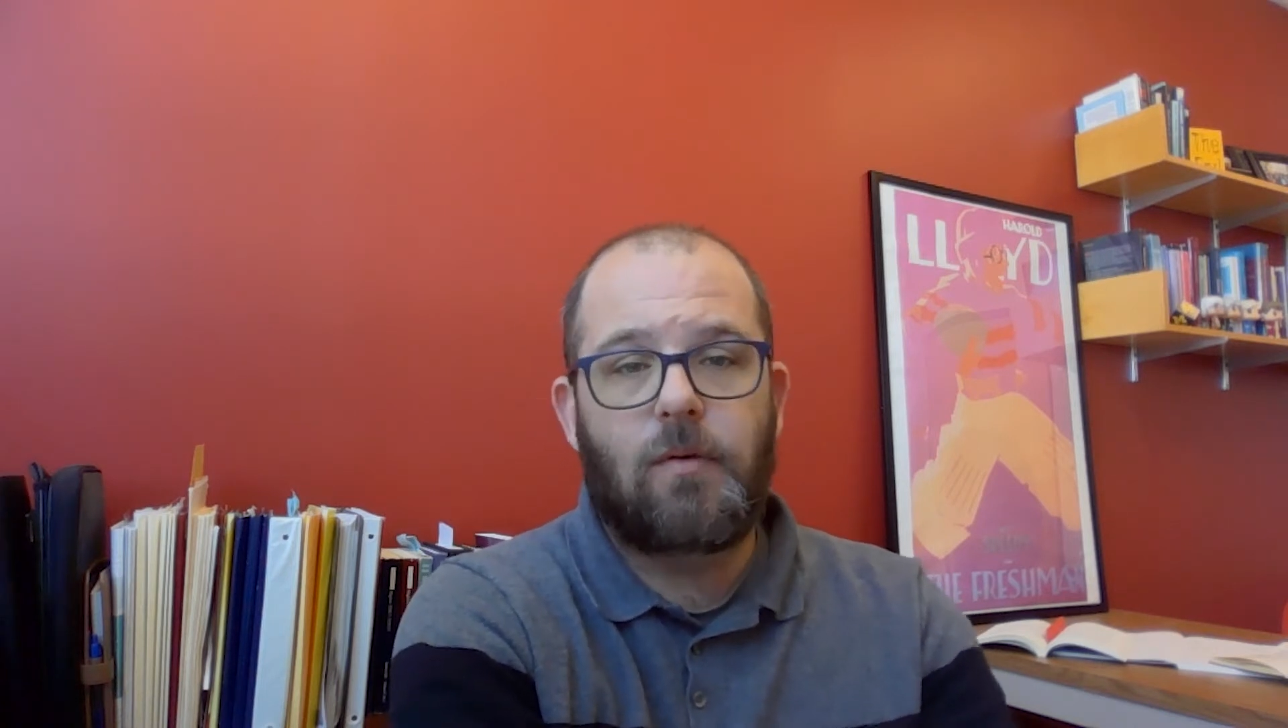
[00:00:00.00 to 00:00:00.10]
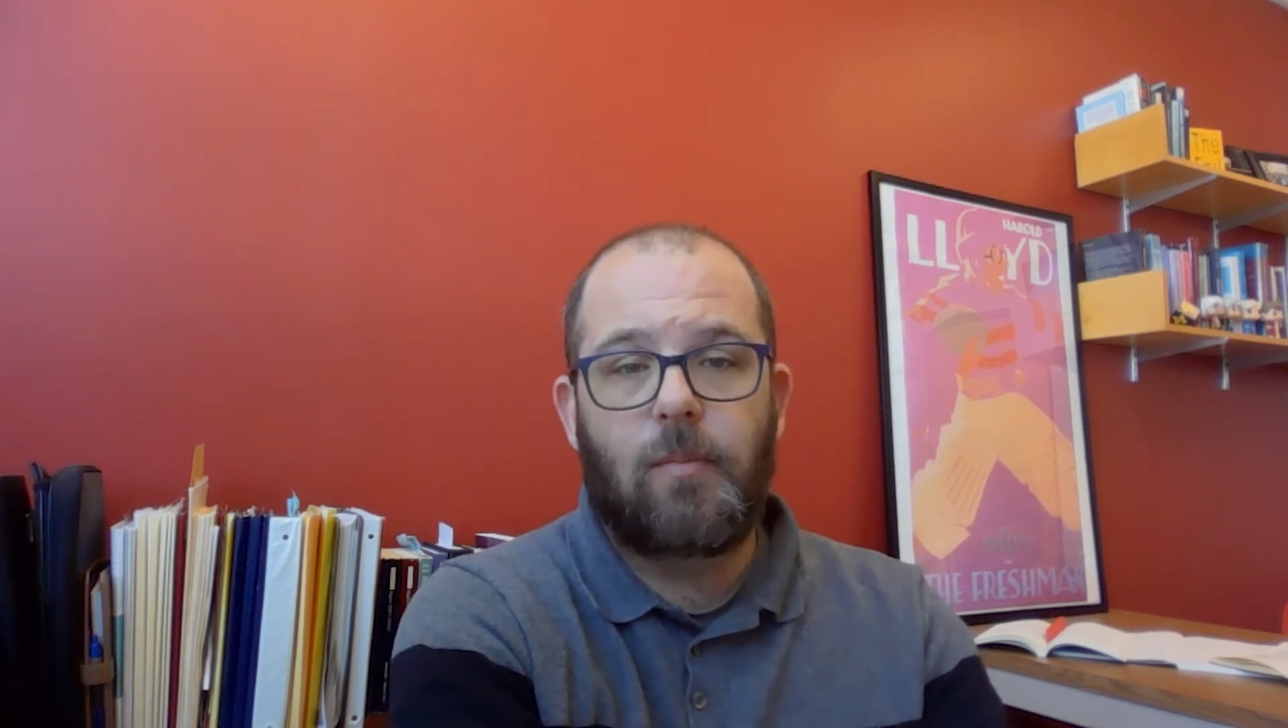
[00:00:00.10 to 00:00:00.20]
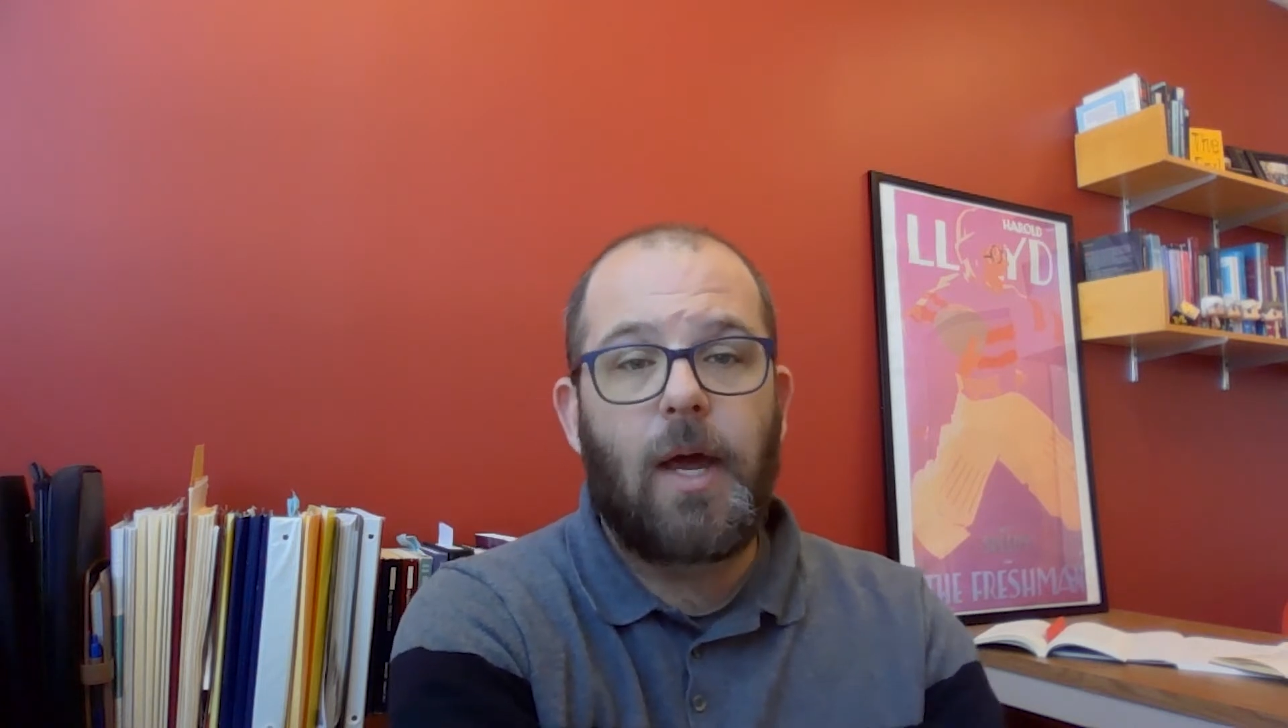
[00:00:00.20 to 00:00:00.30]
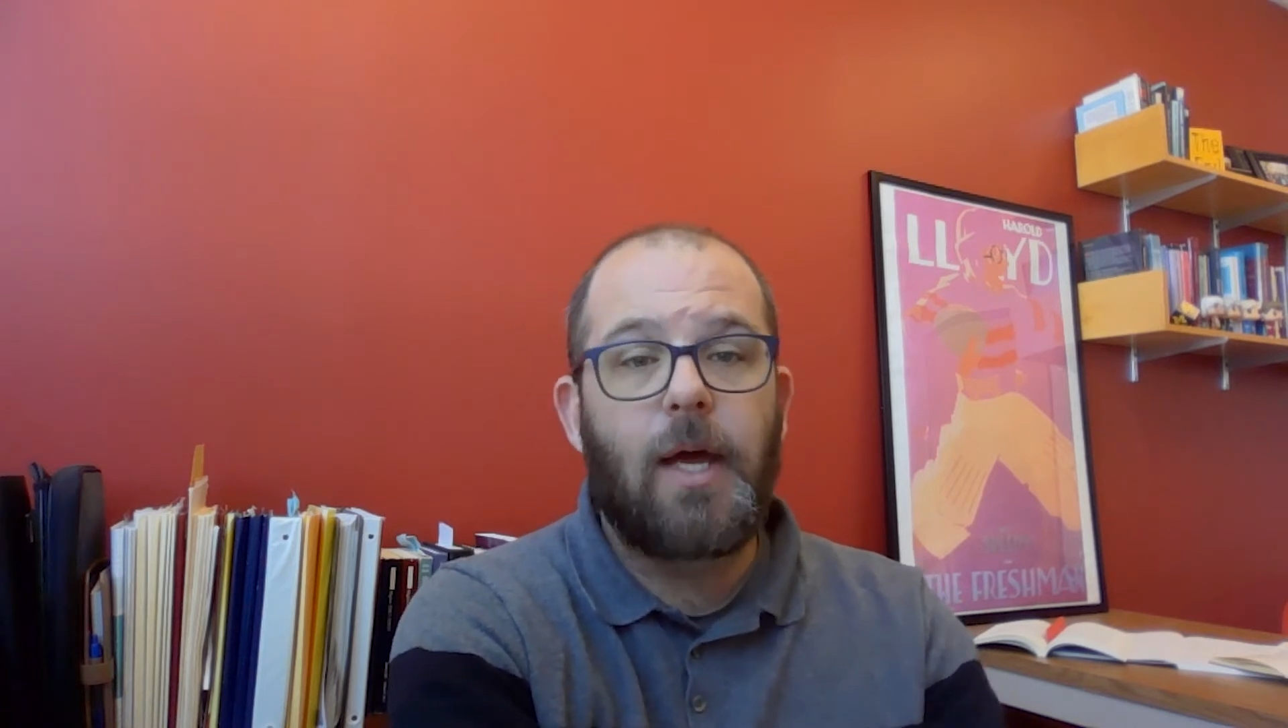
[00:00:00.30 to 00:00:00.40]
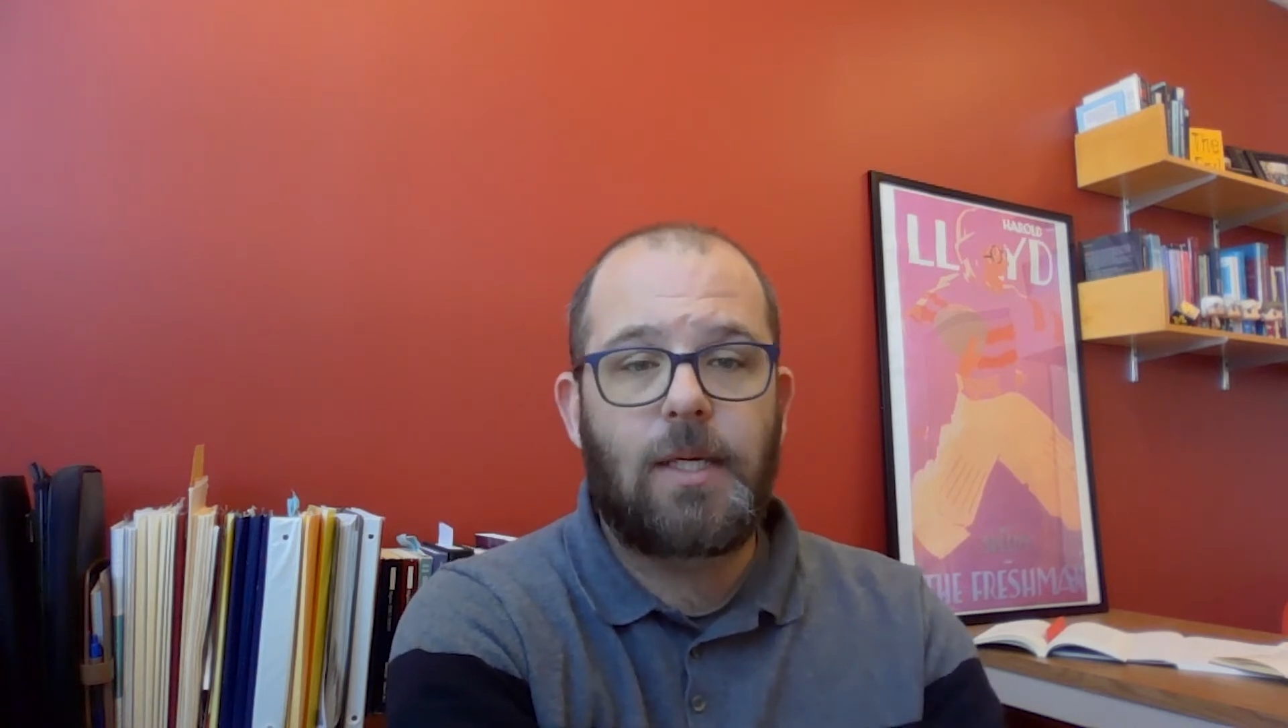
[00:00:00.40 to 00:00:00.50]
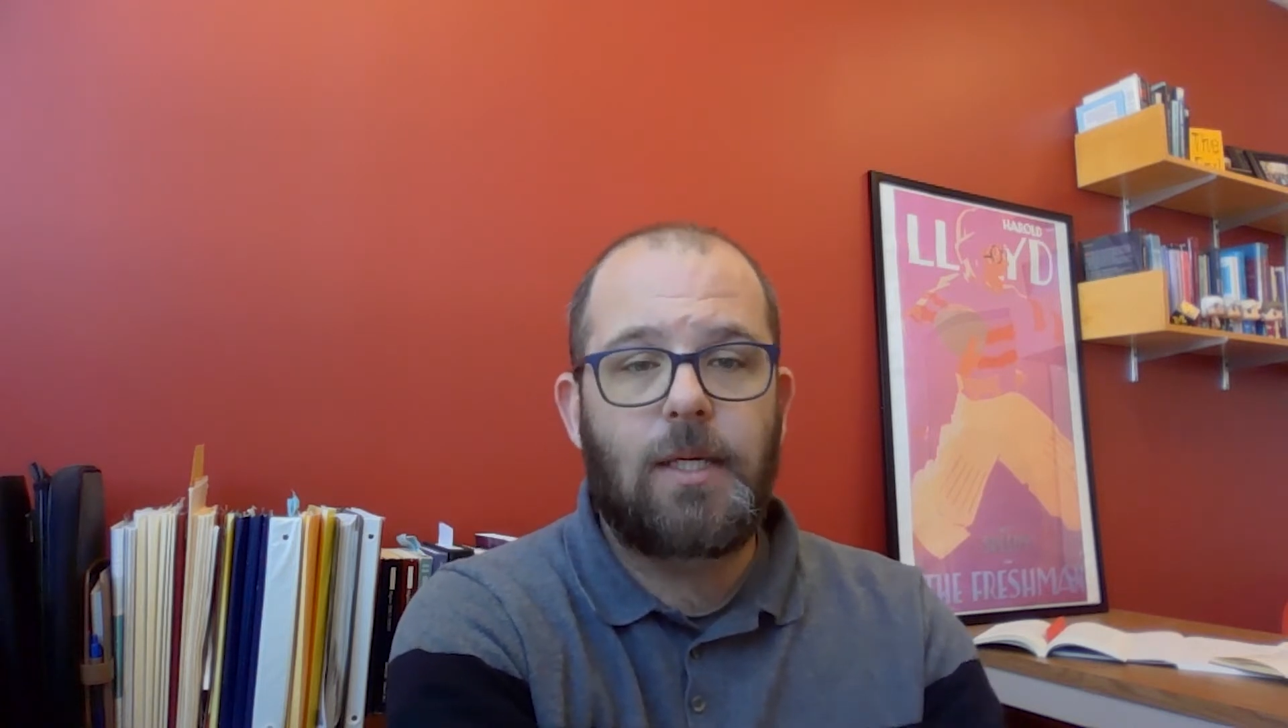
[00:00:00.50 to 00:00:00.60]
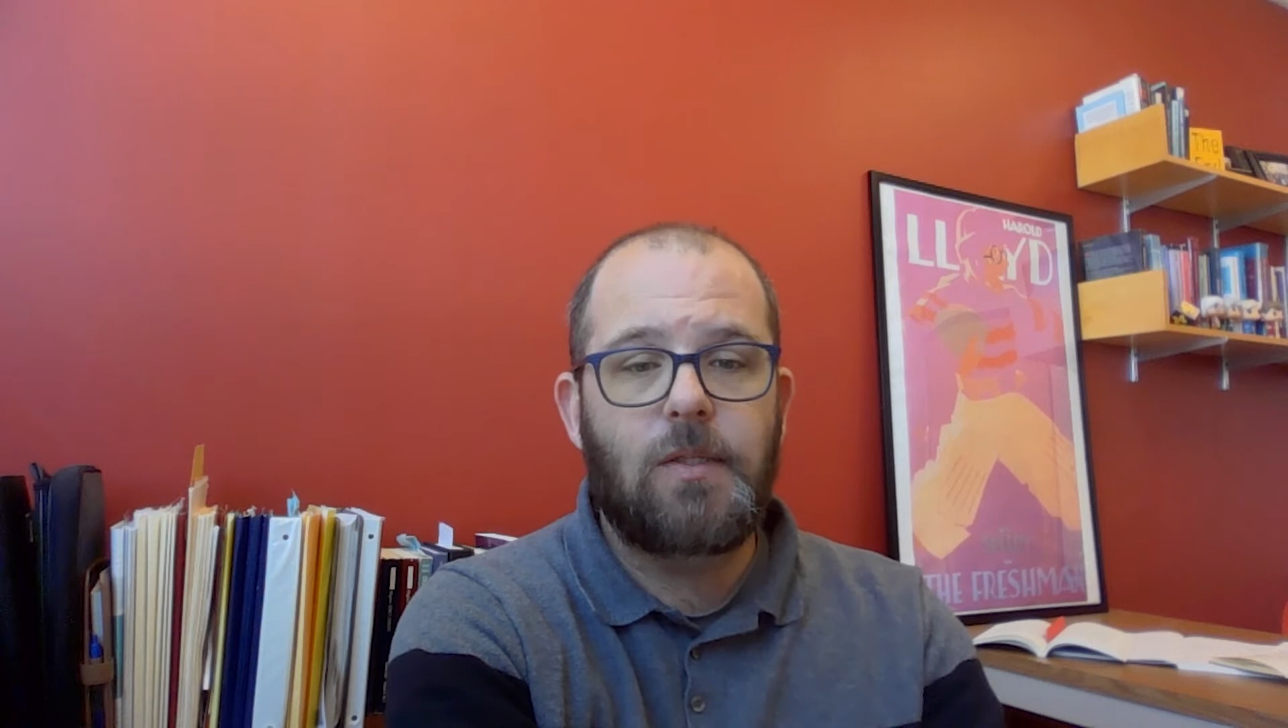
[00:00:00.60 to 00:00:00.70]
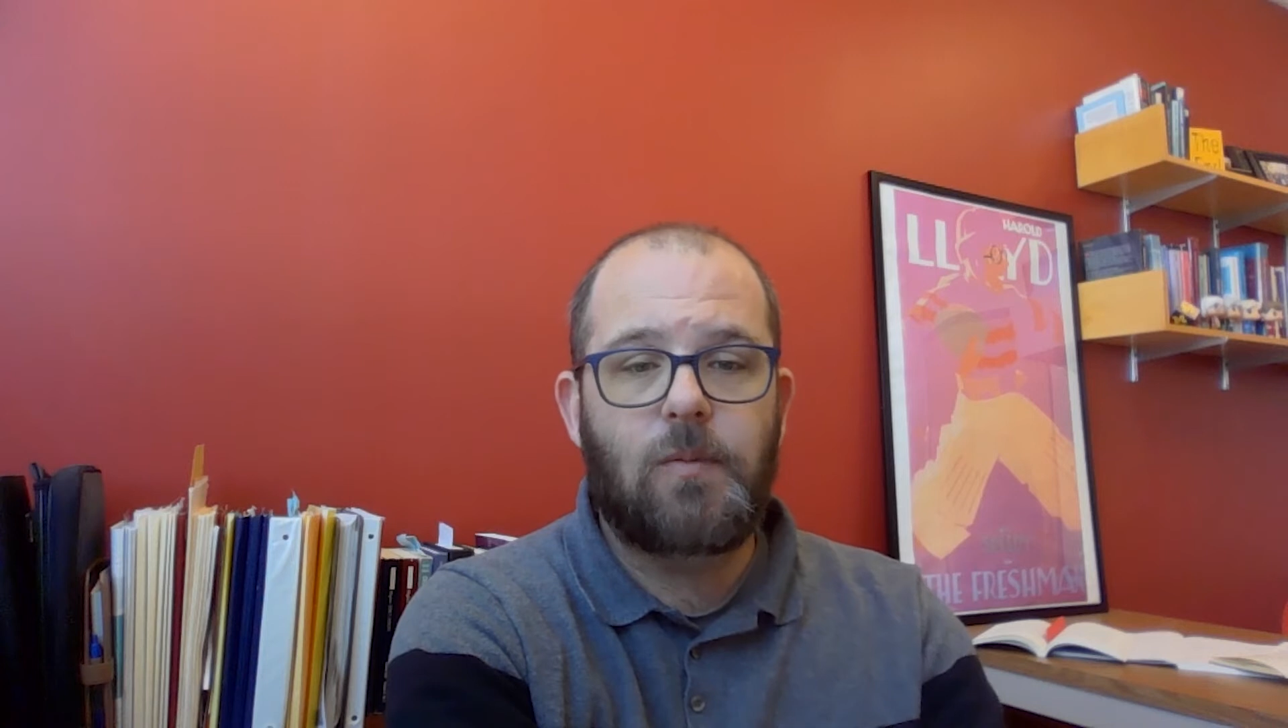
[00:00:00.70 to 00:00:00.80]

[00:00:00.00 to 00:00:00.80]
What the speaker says: from asking